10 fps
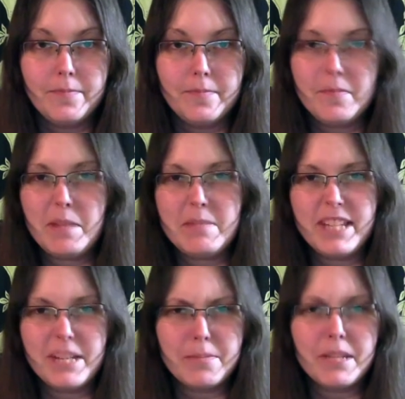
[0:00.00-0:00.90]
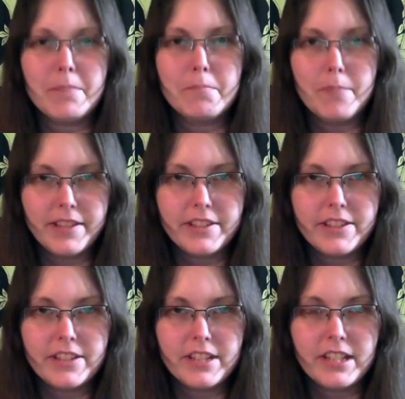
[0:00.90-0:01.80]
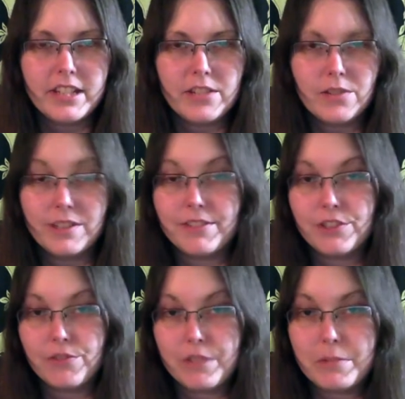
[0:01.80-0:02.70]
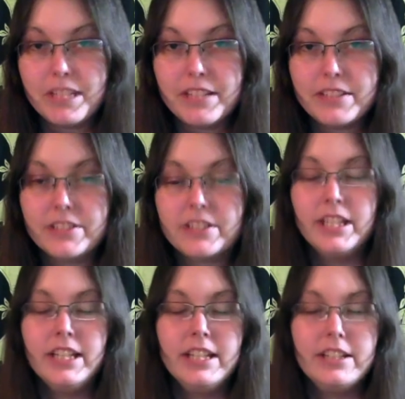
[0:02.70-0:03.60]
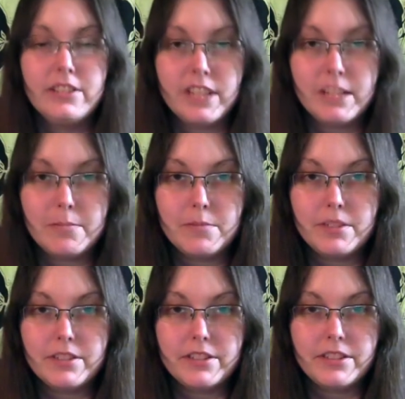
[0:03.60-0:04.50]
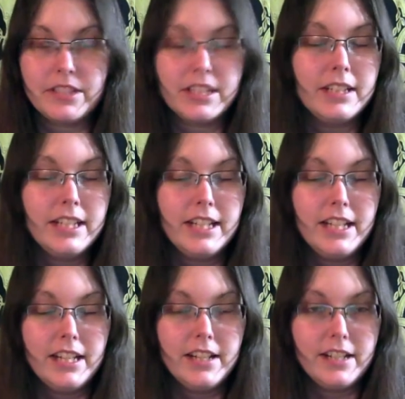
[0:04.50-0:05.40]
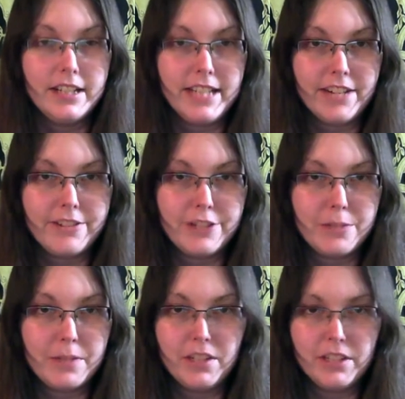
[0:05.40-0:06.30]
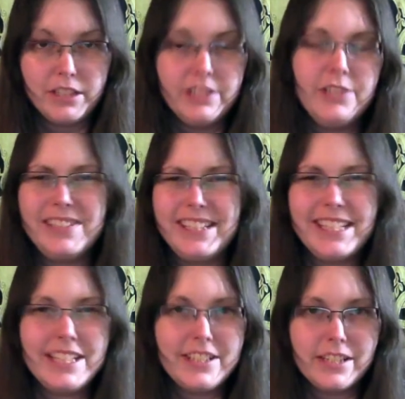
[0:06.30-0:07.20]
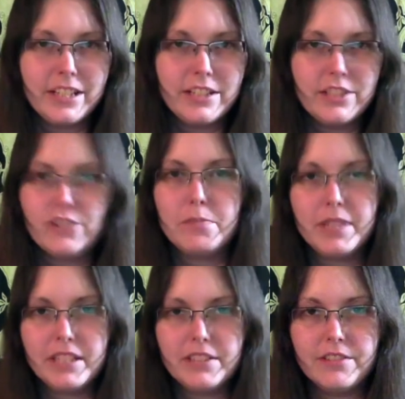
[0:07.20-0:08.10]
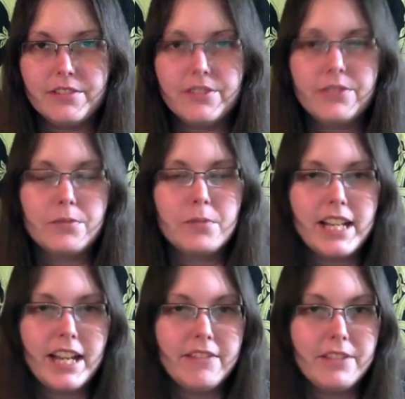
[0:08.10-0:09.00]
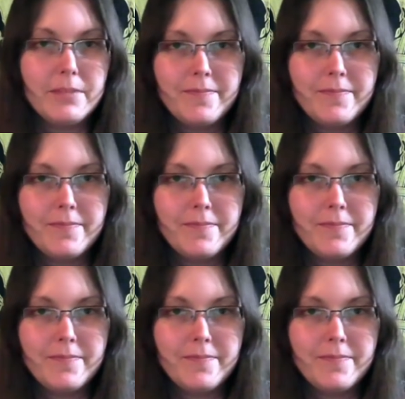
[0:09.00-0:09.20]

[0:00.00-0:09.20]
maybe that'll be a month or even 3 weeks. Same with an air spell using incense or bells or what have you.